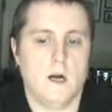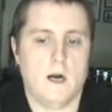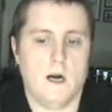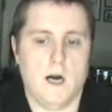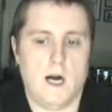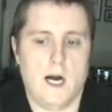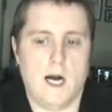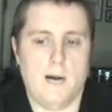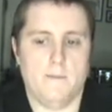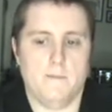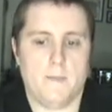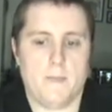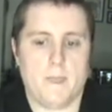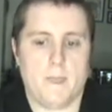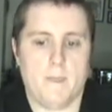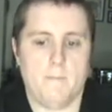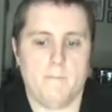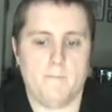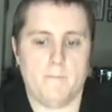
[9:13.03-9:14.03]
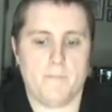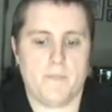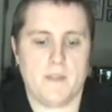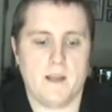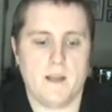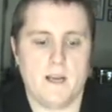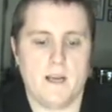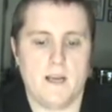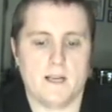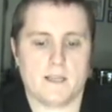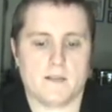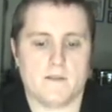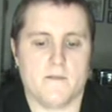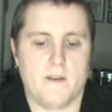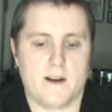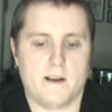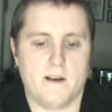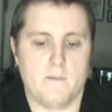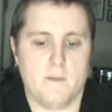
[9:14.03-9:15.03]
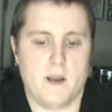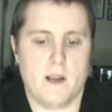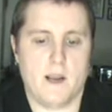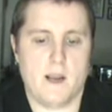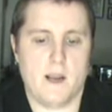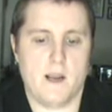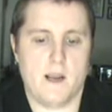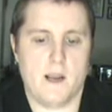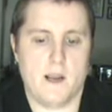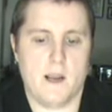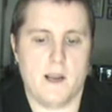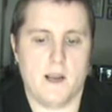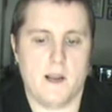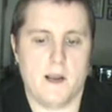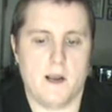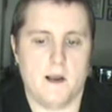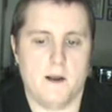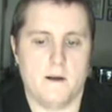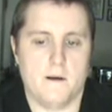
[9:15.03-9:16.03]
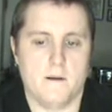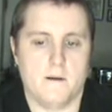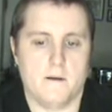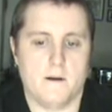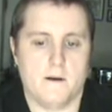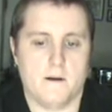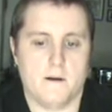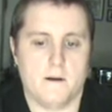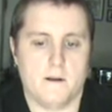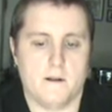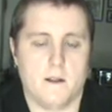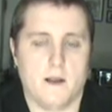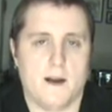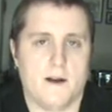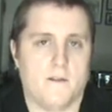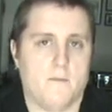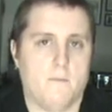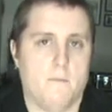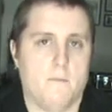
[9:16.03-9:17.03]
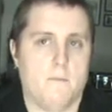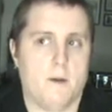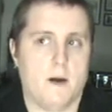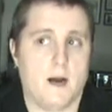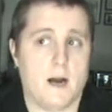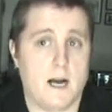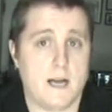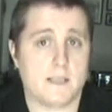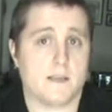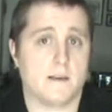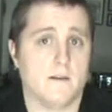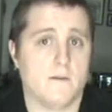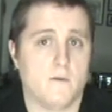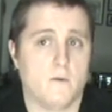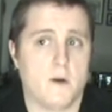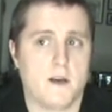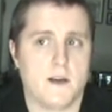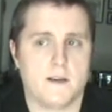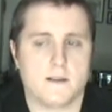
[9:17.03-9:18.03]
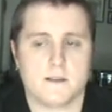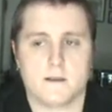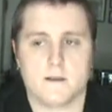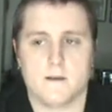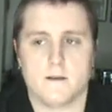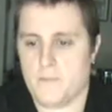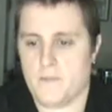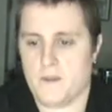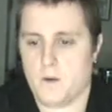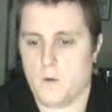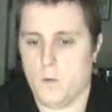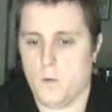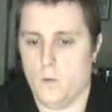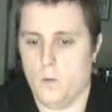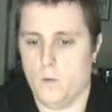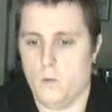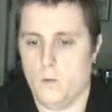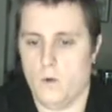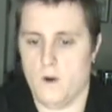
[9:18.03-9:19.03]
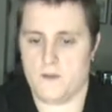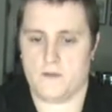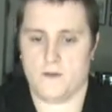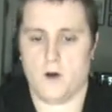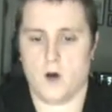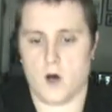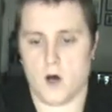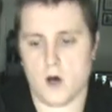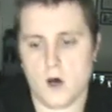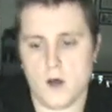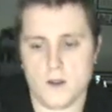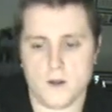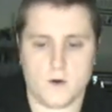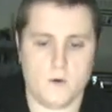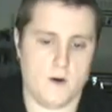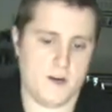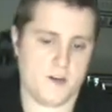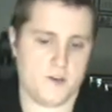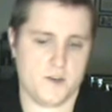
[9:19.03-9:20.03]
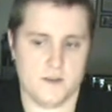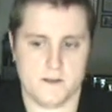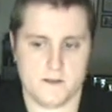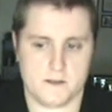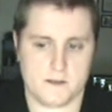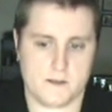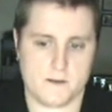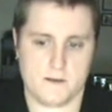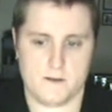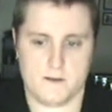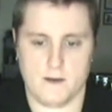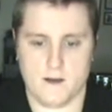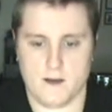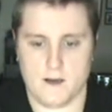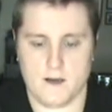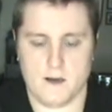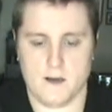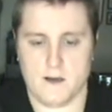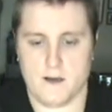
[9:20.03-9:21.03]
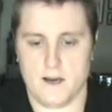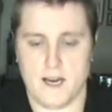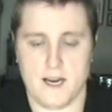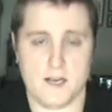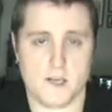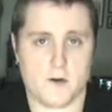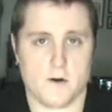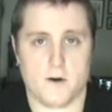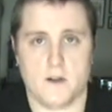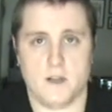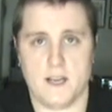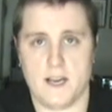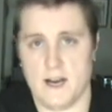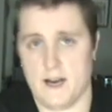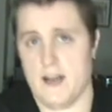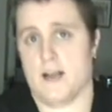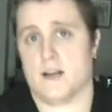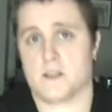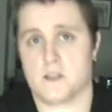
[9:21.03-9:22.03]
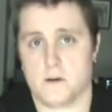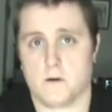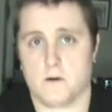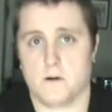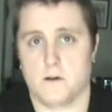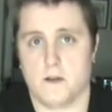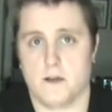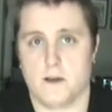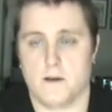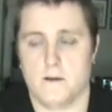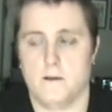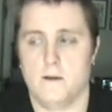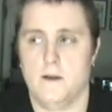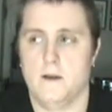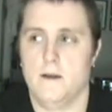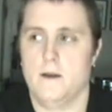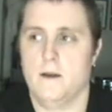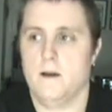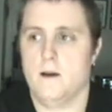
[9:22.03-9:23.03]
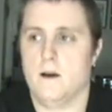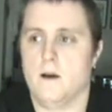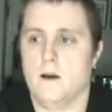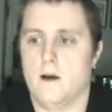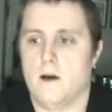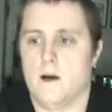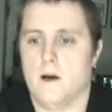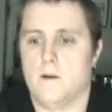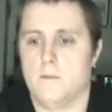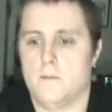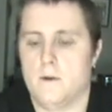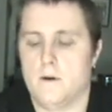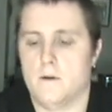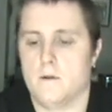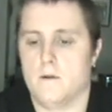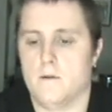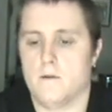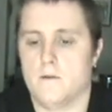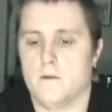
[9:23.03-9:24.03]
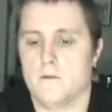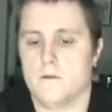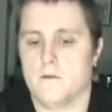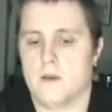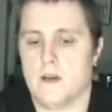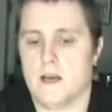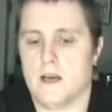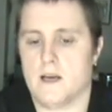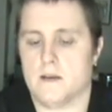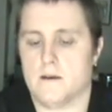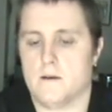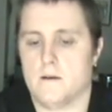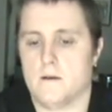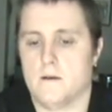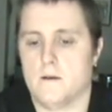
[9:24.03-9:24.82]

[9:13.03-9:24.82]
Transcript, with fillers: Um, it's affected me in uh, a lot of positive ways with all the questions uh, internally and externally um, that